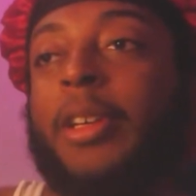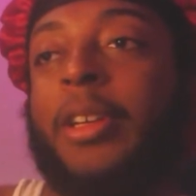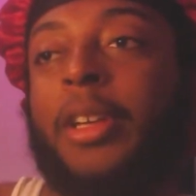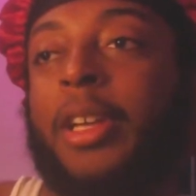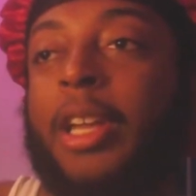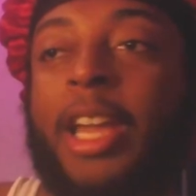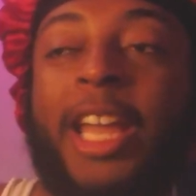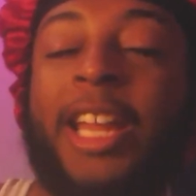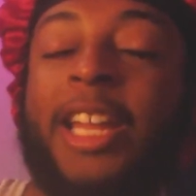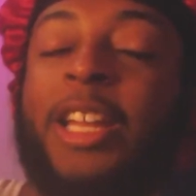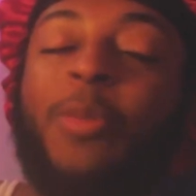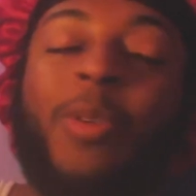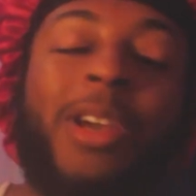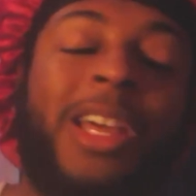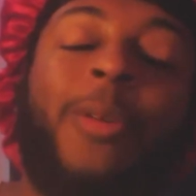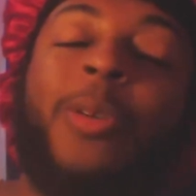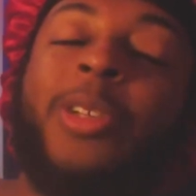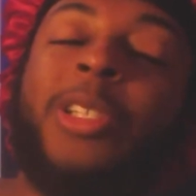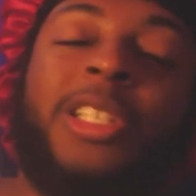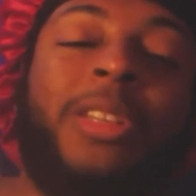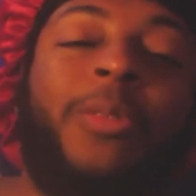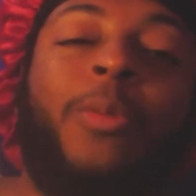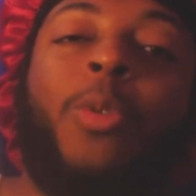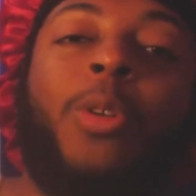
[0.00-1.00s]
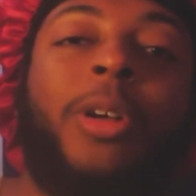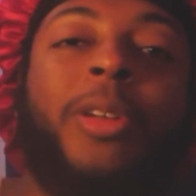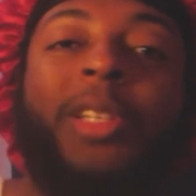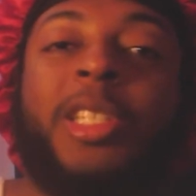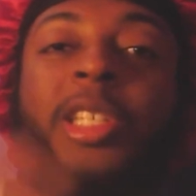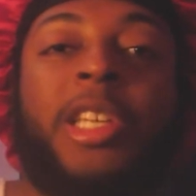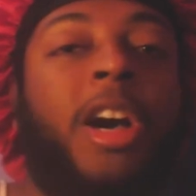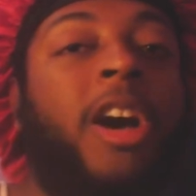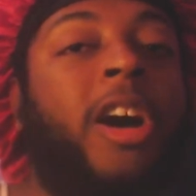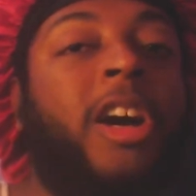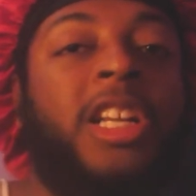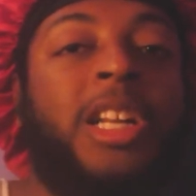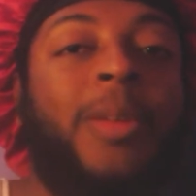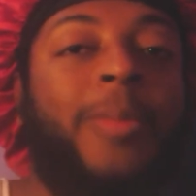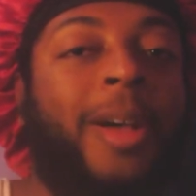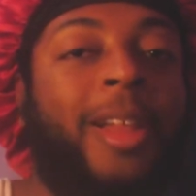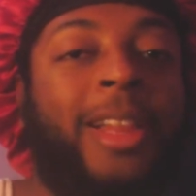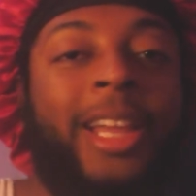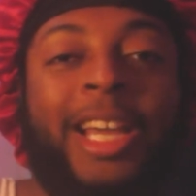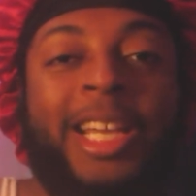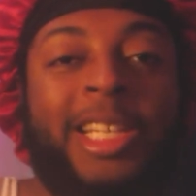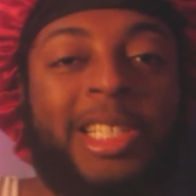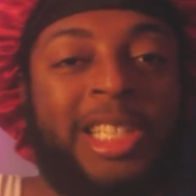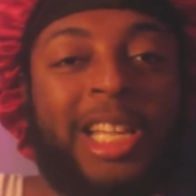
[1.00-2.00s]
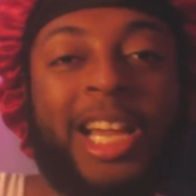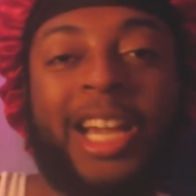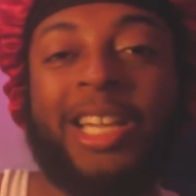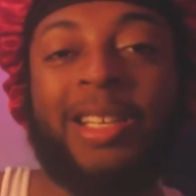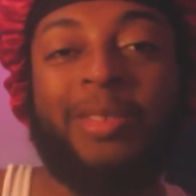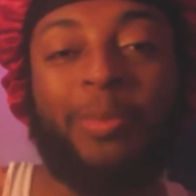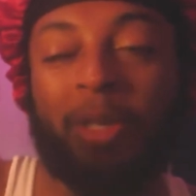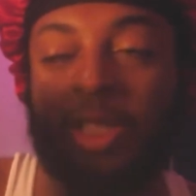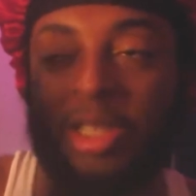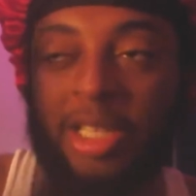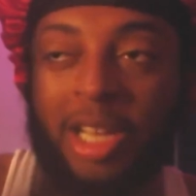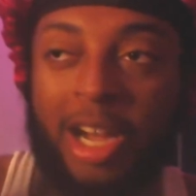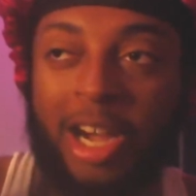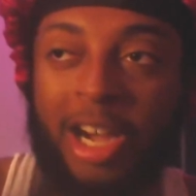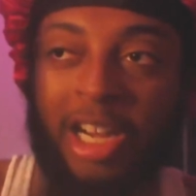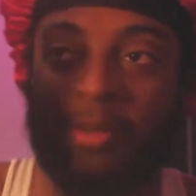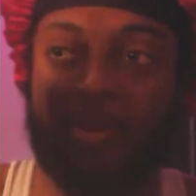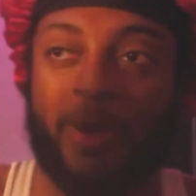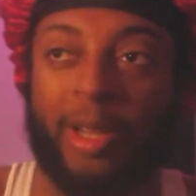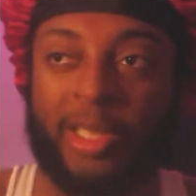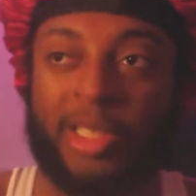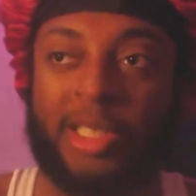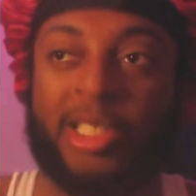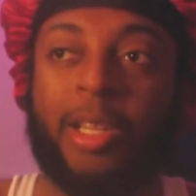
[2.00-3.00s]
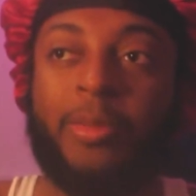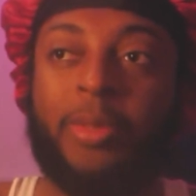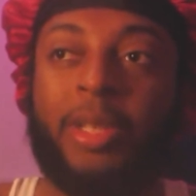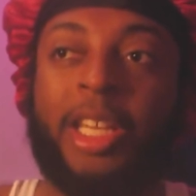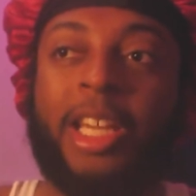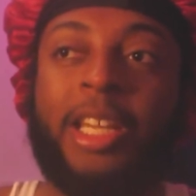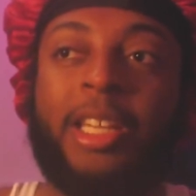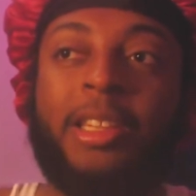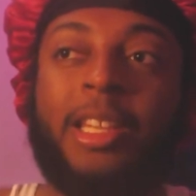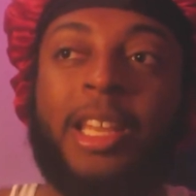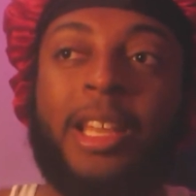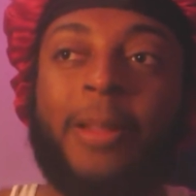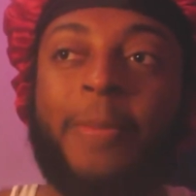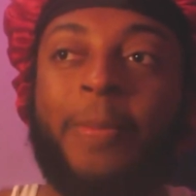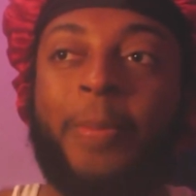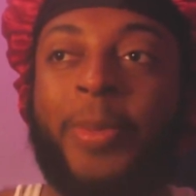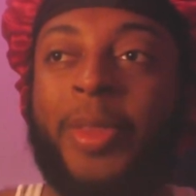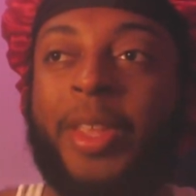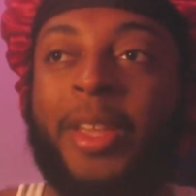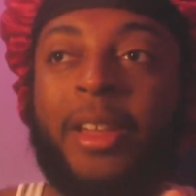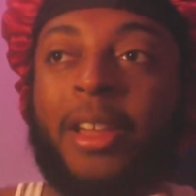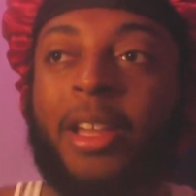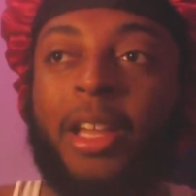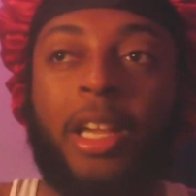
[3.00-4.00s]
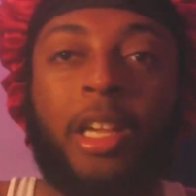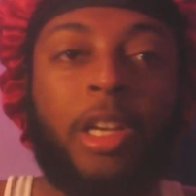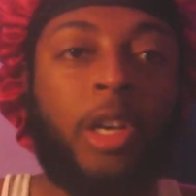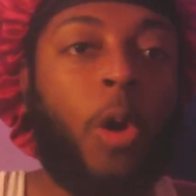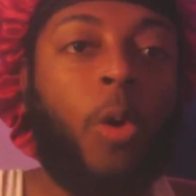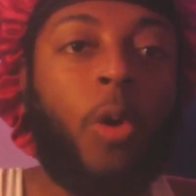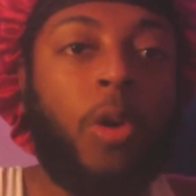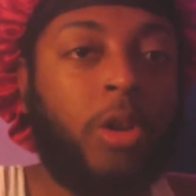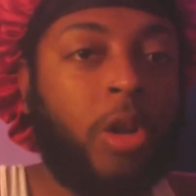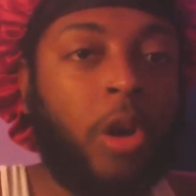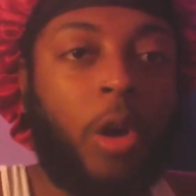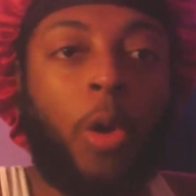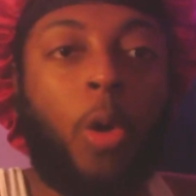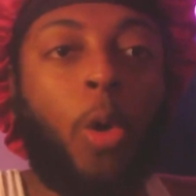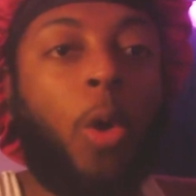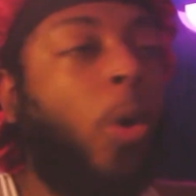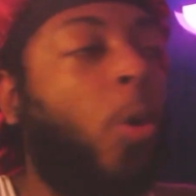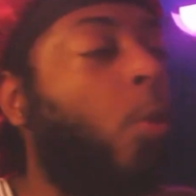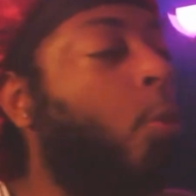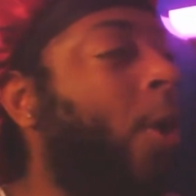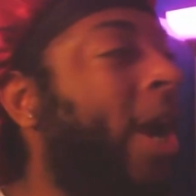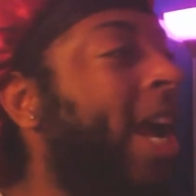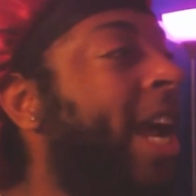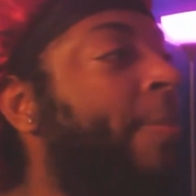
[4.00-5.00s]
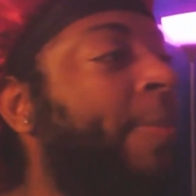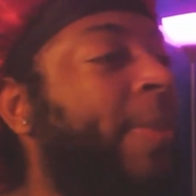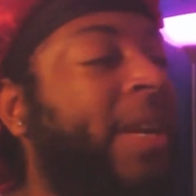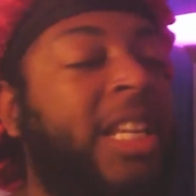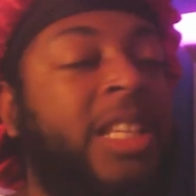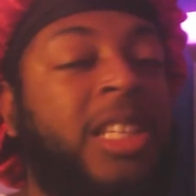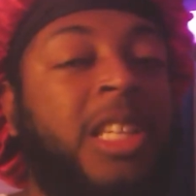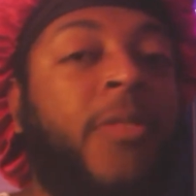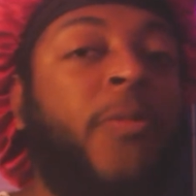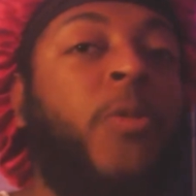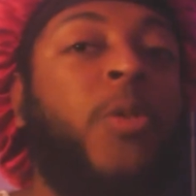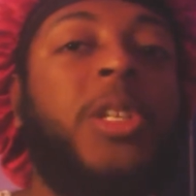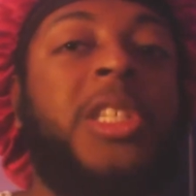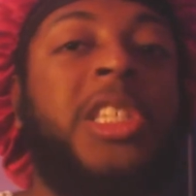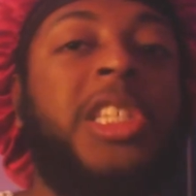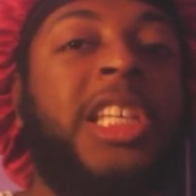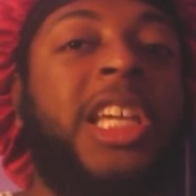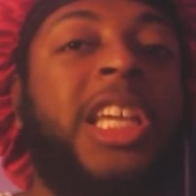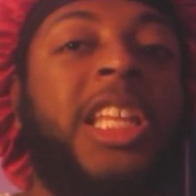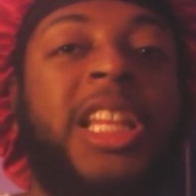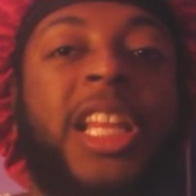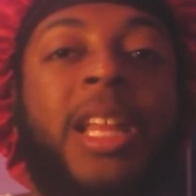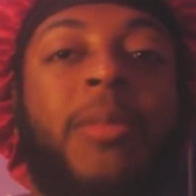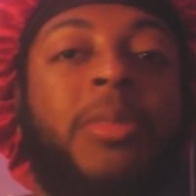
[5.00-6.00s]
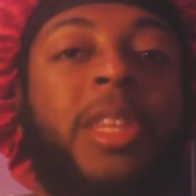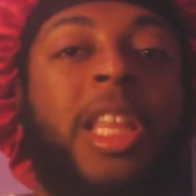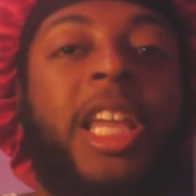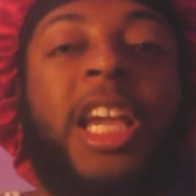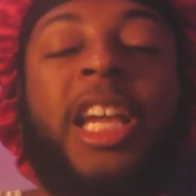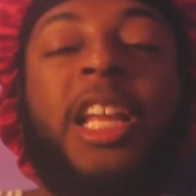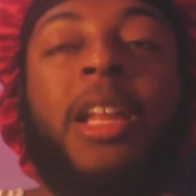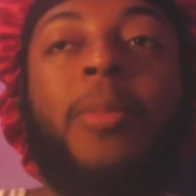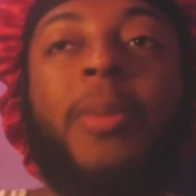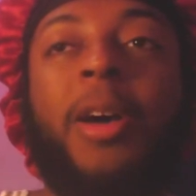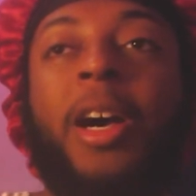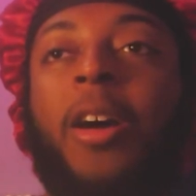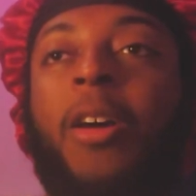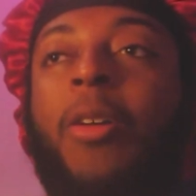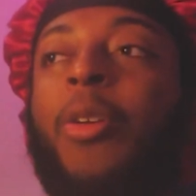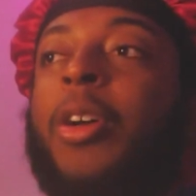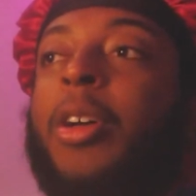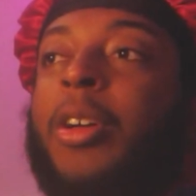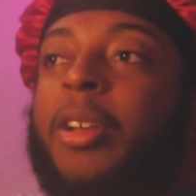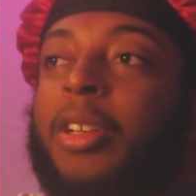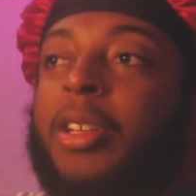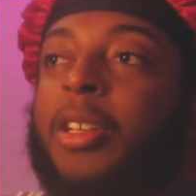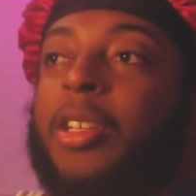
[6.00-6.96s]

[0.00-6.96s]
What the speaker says: anyway, that wasn't even what I was talking about. Like I said, I can be talking about something and then go on a whole rant about a different scene that I'm thinking about.